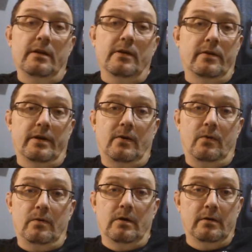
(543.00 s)
years
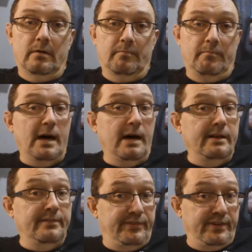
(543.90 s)
old
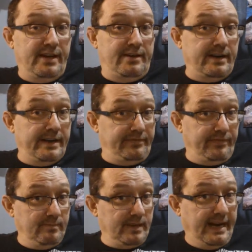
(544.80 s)
buying cigarettes
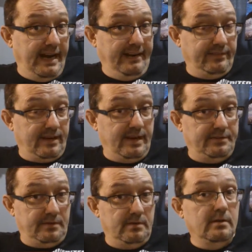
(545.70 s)
from the gas
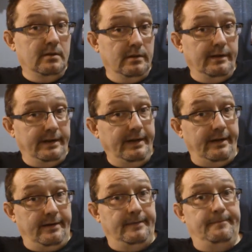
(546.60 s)
station.
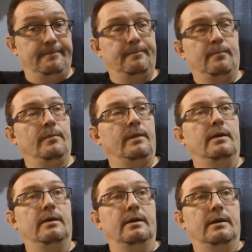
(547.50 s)
Yeah.
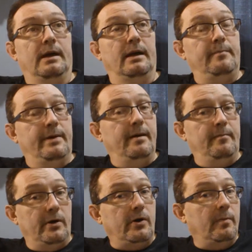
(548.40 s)
I was buying
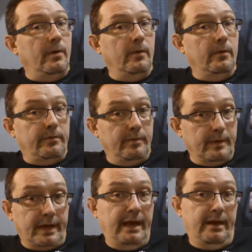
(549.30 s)
Marlboros from
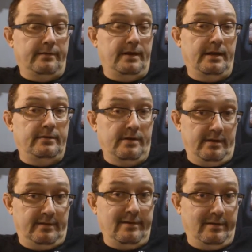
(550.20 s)
the gas station
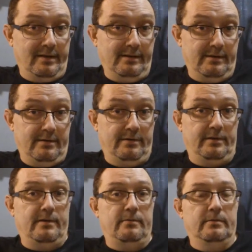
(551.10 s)
at 13 years
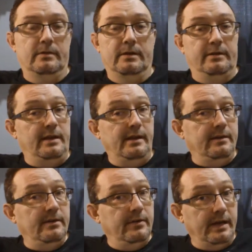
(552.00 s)
old. Can't
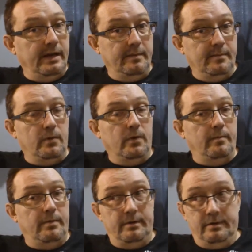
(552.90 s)
do that anymore,
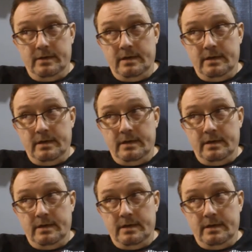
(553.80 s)
but